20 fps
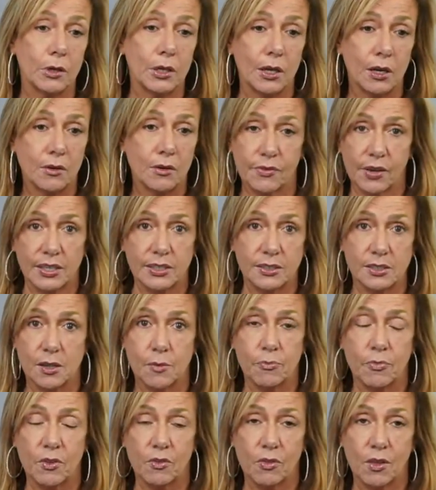got to find
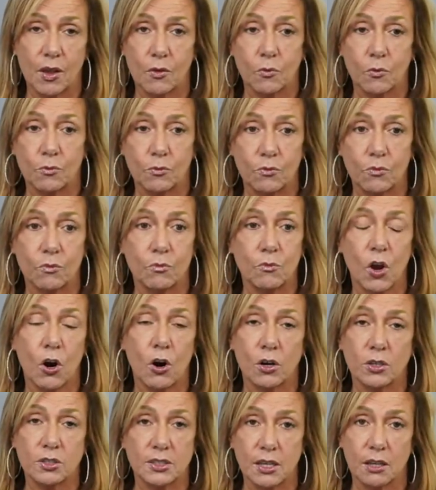something that
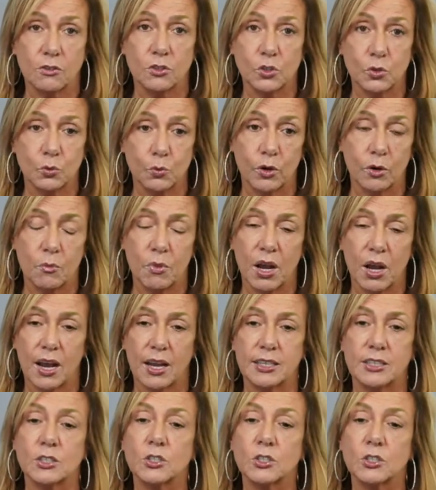our sellers want to buy.